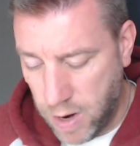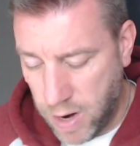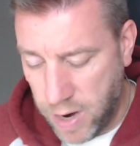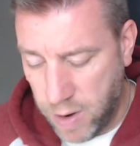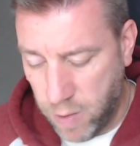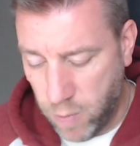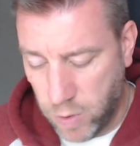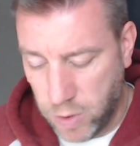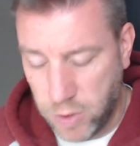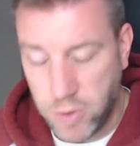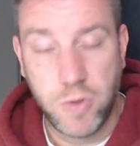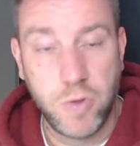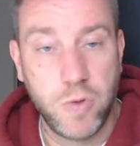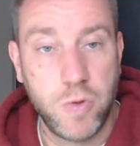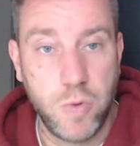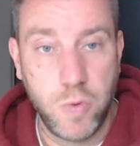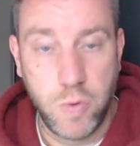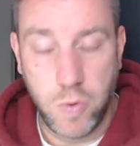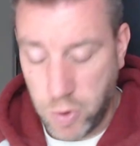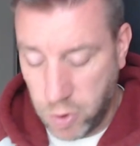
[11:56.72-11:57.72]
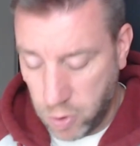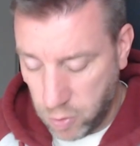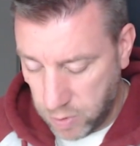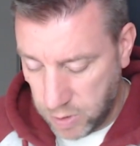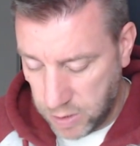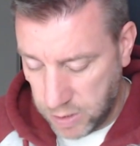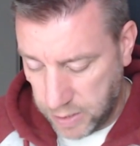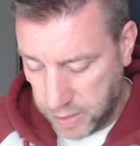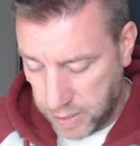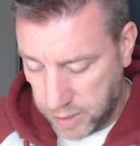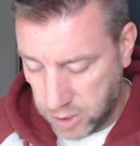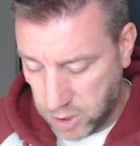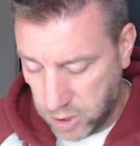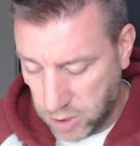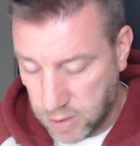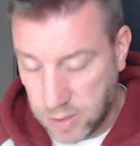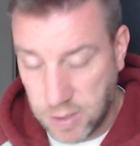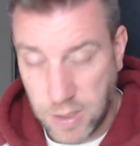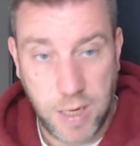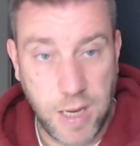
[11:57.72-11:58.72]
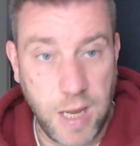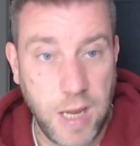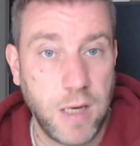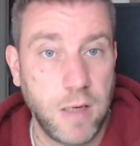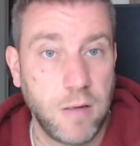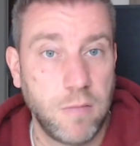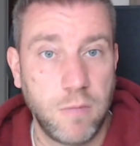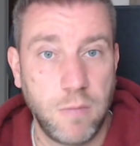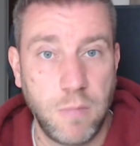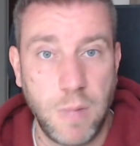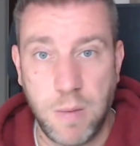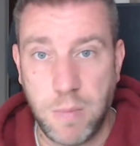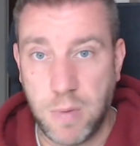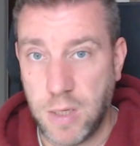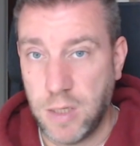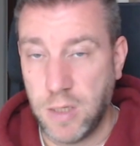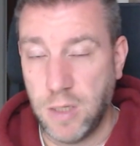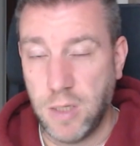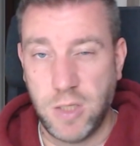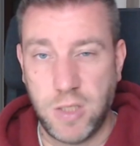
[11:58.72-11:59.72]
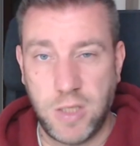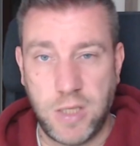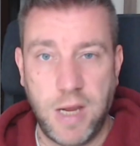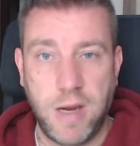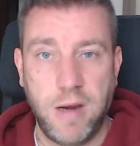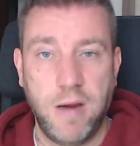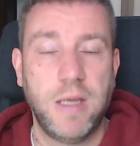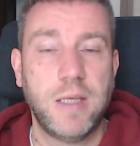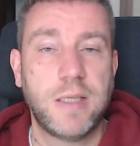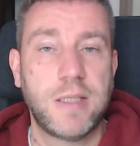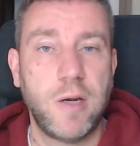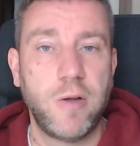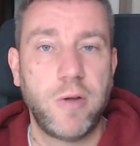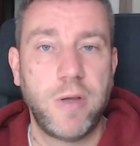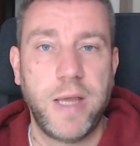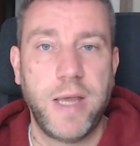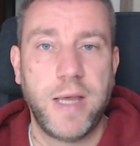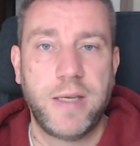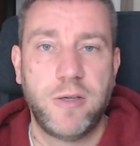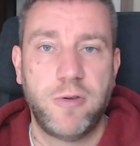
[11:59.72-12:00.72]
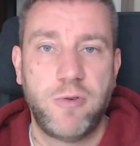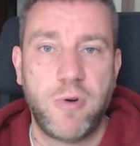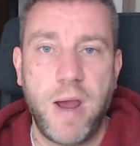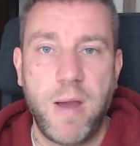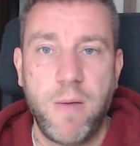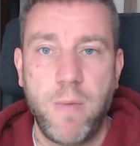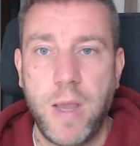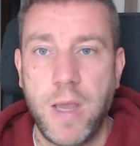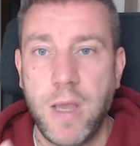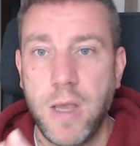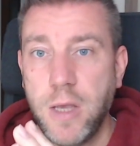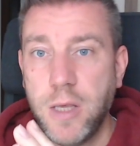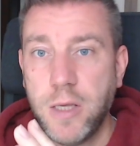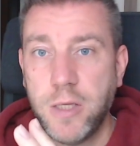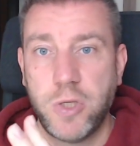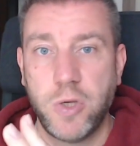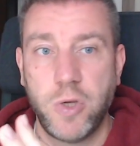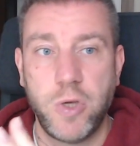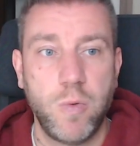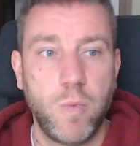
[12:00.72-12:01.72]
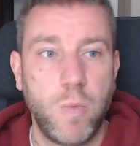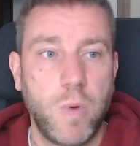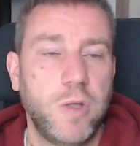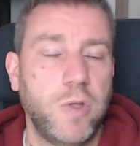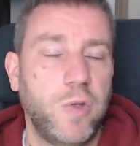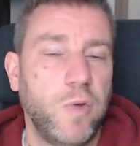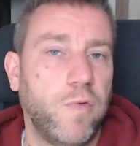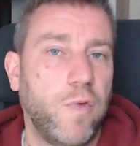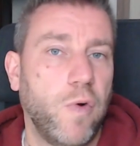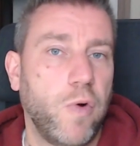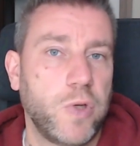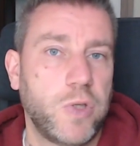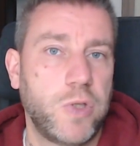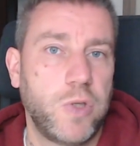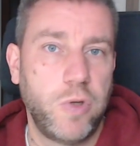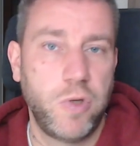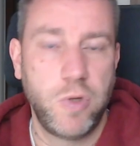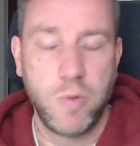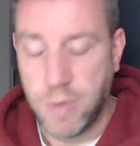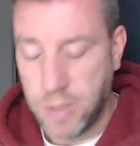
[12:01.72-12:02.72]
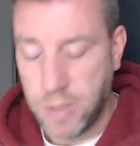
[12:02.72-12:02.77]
I want to do human detection. So again, maybe it's looking at the driveway, so you want to focus the human